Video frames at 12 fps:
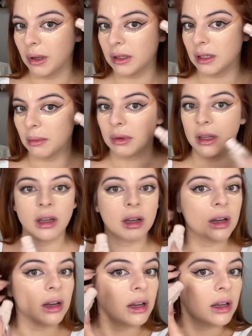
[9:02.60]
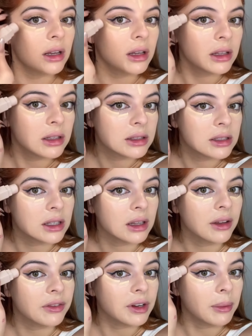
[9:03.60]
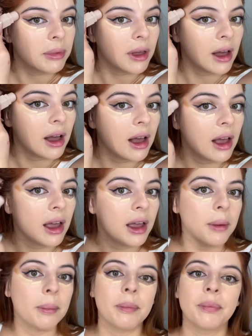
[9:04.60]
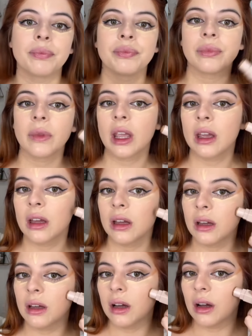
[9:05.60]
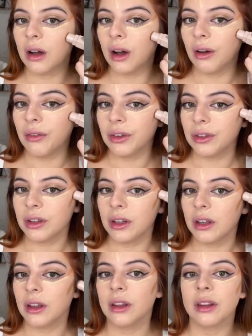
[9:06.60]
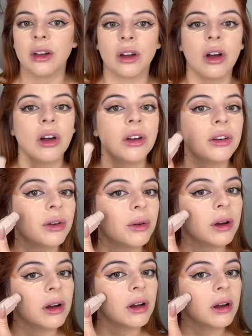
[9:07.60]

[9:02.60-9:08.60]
some here to lift up the eye, obviously the contour,